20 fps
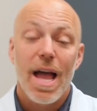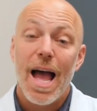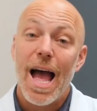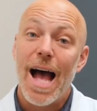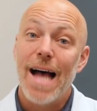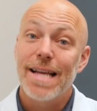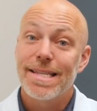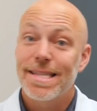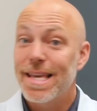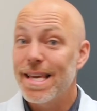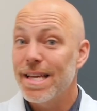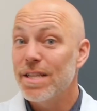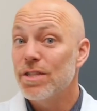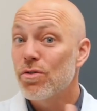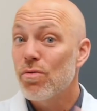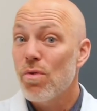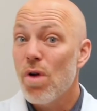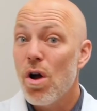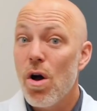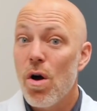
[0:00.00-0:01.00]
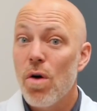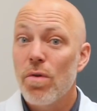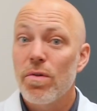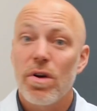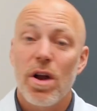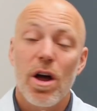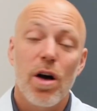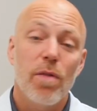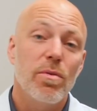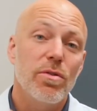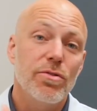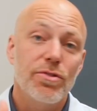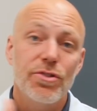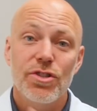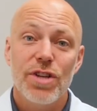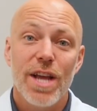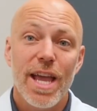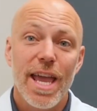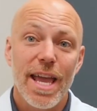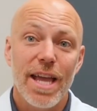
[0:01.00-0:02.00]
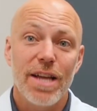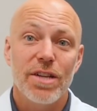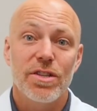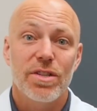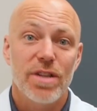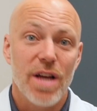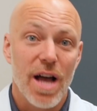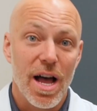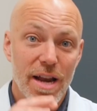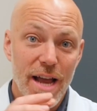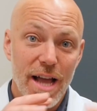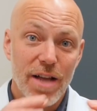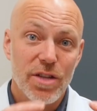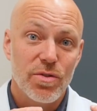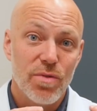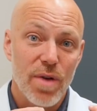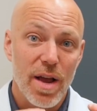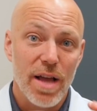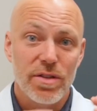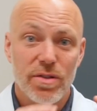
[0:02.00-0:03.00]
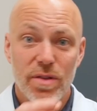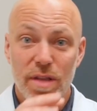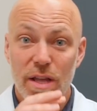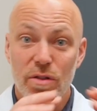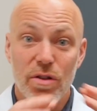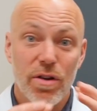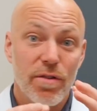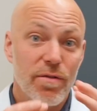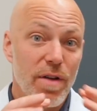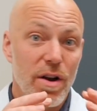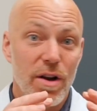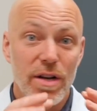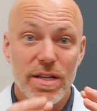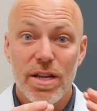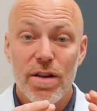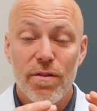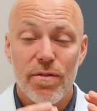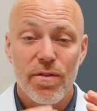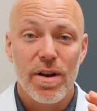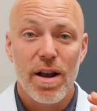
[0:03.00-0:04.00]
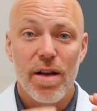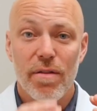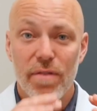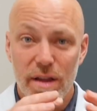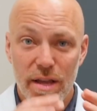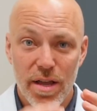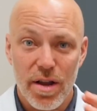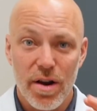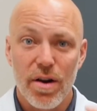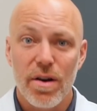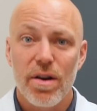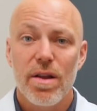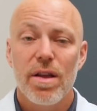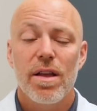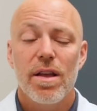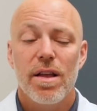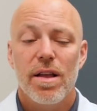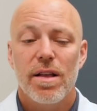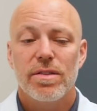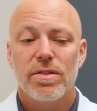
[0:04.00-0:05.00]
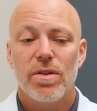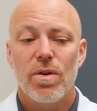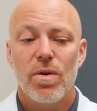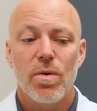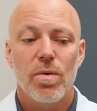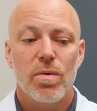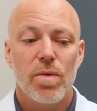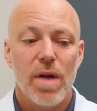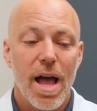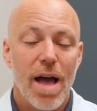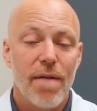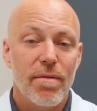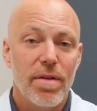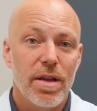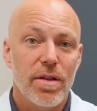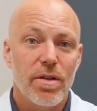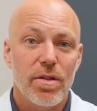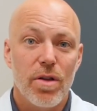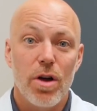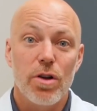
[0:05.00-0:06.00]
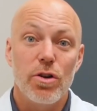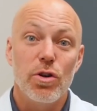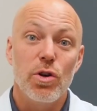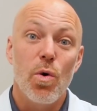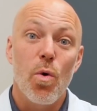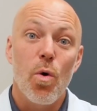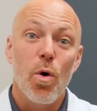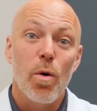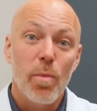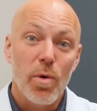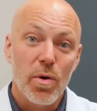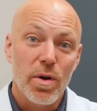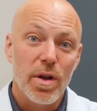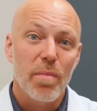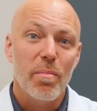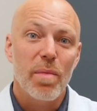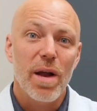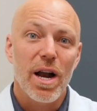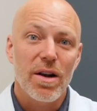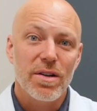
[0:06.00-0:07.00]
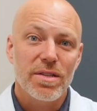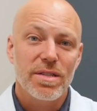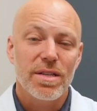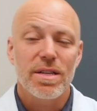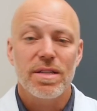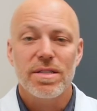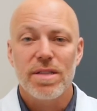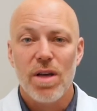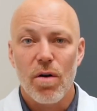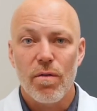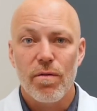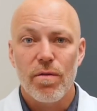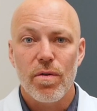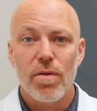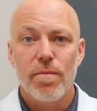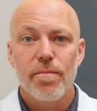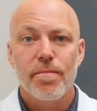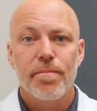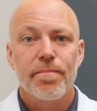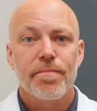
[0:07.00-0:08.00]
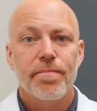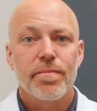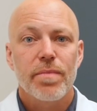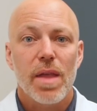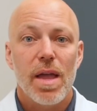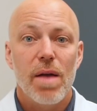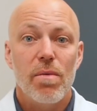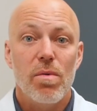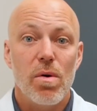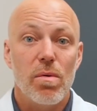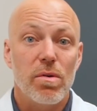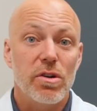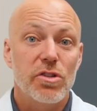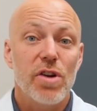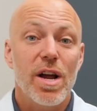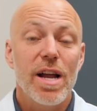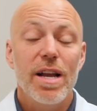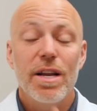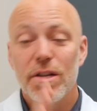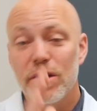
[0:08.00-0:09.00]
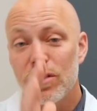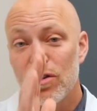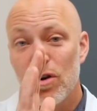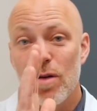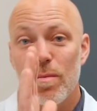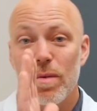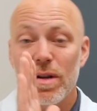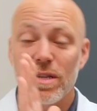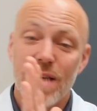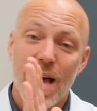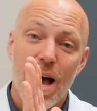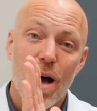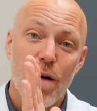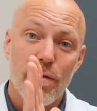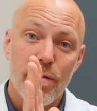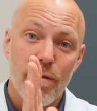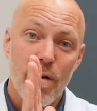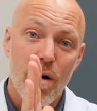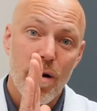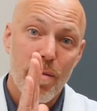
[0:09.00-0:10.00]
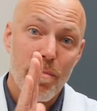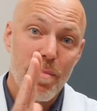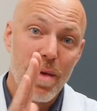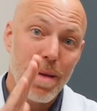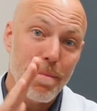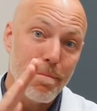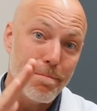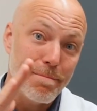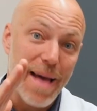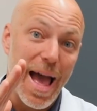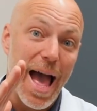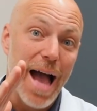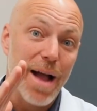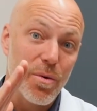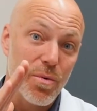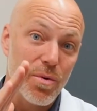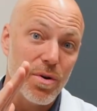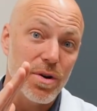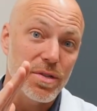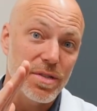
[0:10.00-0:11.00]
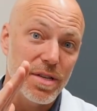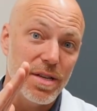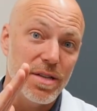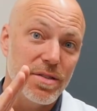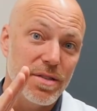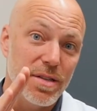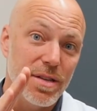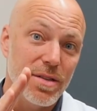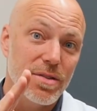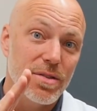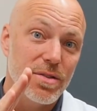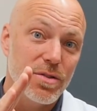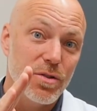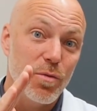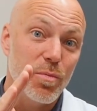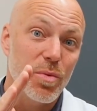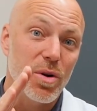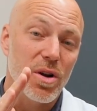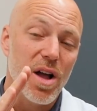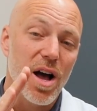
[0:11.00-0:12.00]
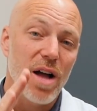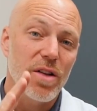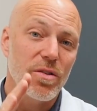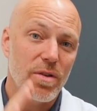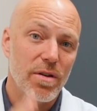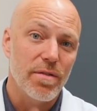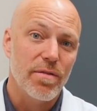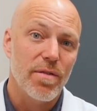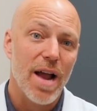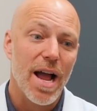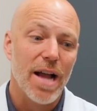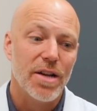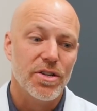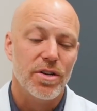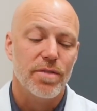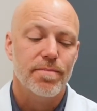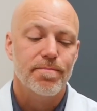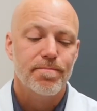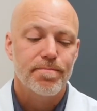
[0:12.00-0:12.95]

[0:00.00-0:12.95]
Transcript: As kids grow, their elbows change on X-ray, so they look very different every year. So having a normal comparison is helpful. And what we're trying to determine is how far bent backwards is this supracondylar fracture.